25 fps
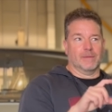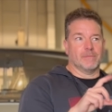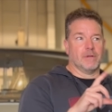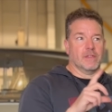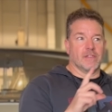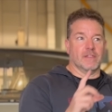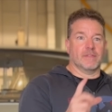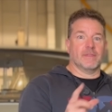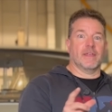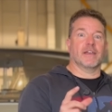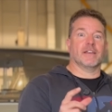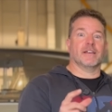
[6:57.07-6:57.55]
I
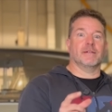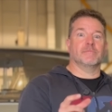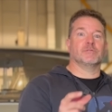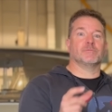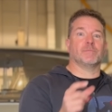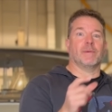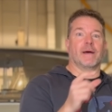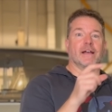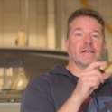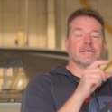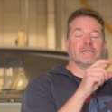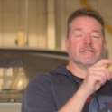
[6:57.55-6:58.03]
think that comes
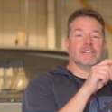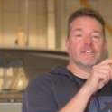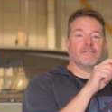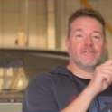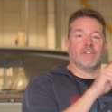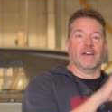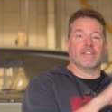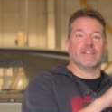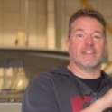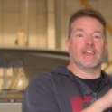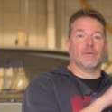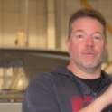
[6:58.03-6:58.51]
back to the
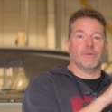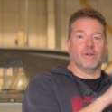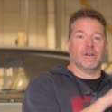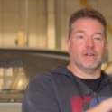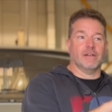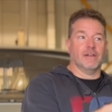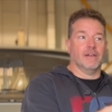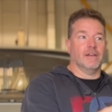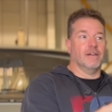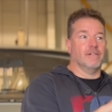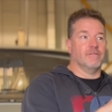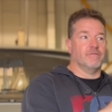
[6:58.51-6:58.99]
fact they were
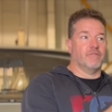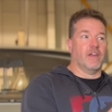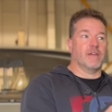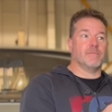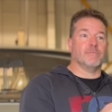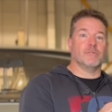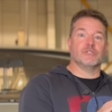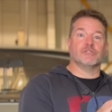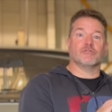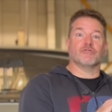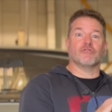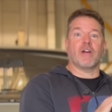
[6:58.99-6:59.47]
very
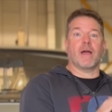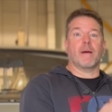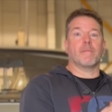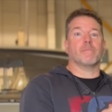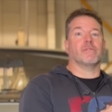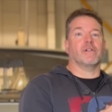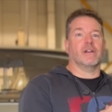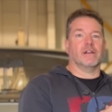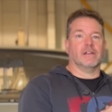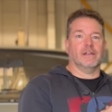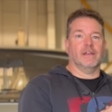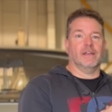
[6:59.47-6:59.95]
much
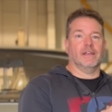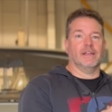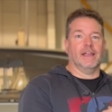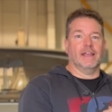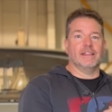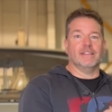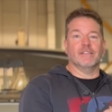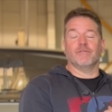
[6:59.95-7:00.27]
groundbreaking in the